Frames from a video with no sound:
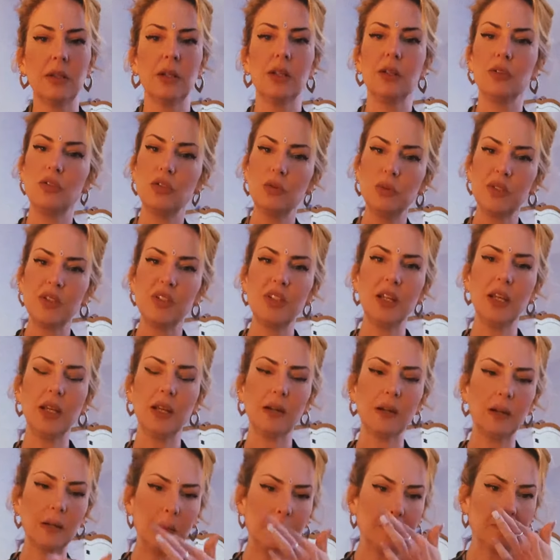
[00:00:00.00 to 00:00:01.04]
And do a
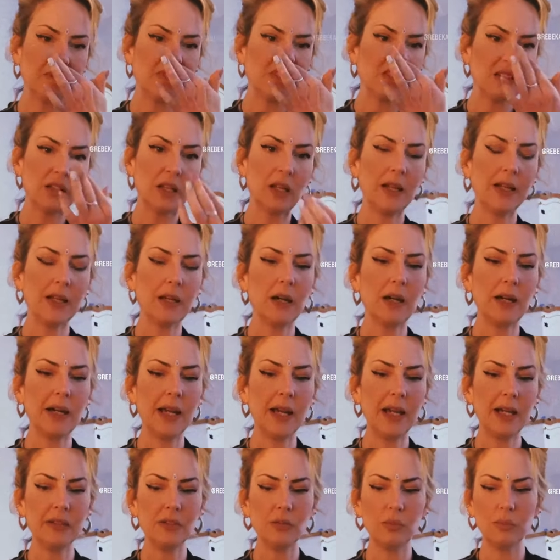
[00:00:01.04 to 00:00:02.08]
tick like I
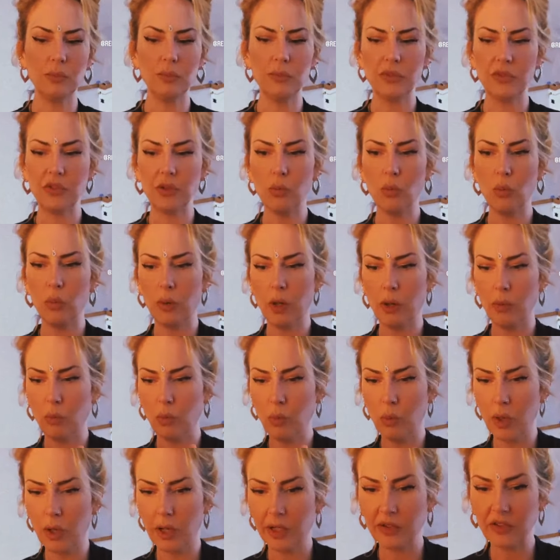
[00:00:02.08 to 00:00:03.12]
had some uh,
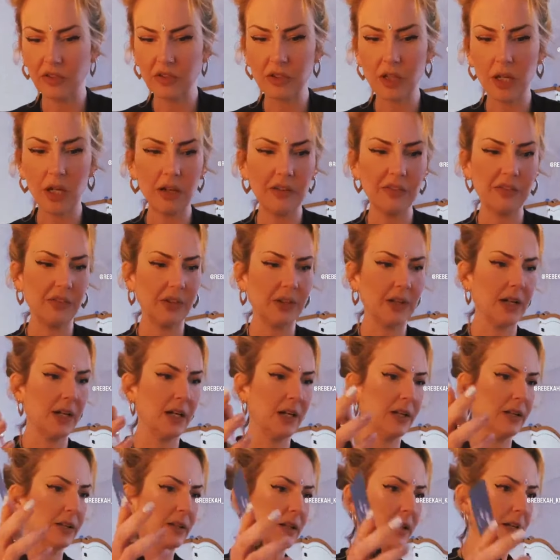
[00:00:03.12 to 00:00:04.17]
work stuff and I
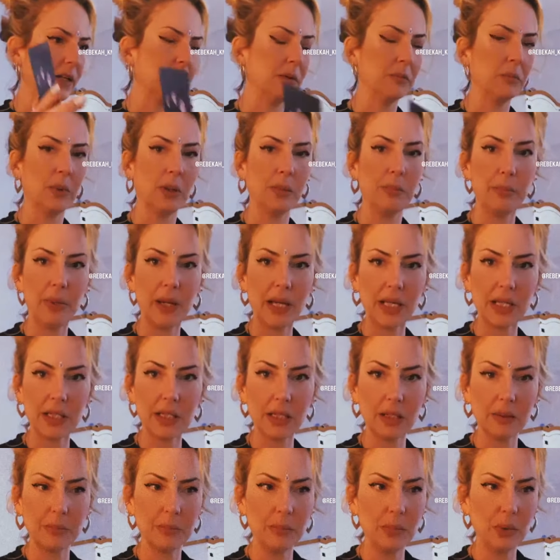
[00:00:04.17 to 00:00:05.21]
had like my
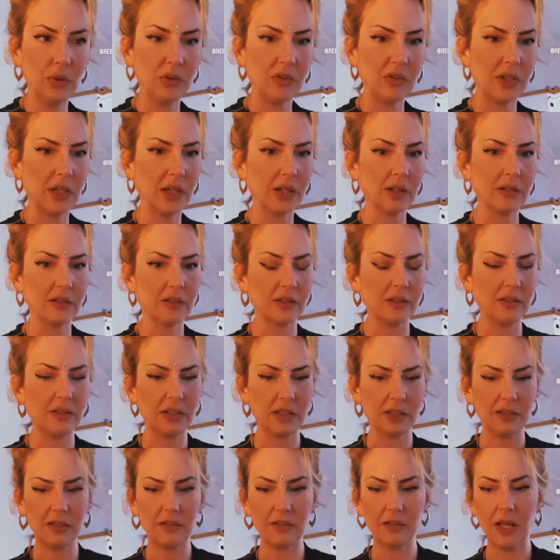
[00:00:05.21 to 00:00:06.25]
BandLab music because I
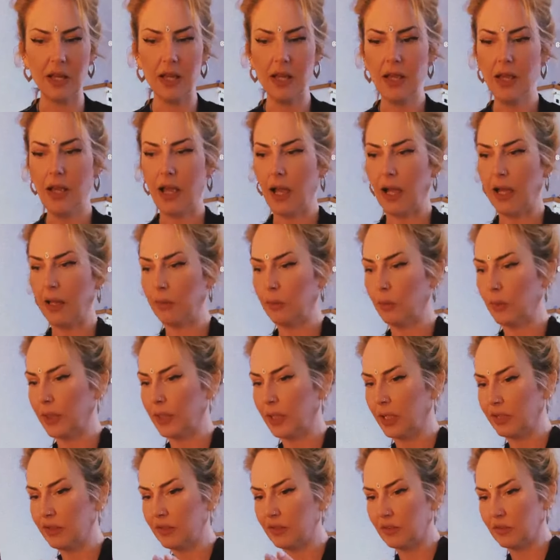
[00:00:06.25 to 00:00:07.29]
sit and
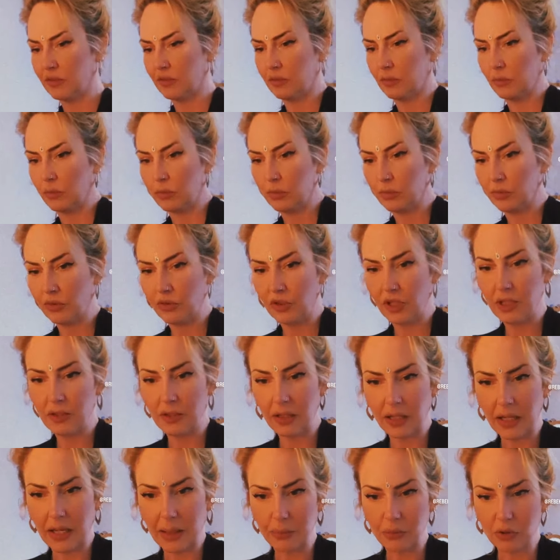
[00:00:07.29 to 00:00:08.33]
when I would see
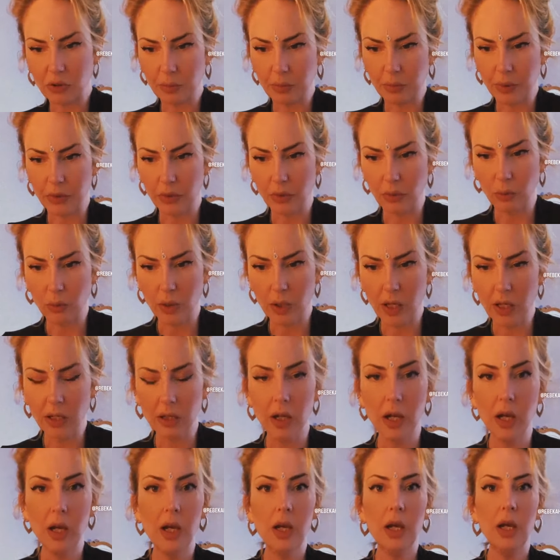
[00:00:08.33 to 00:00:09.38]
the laptop and the work,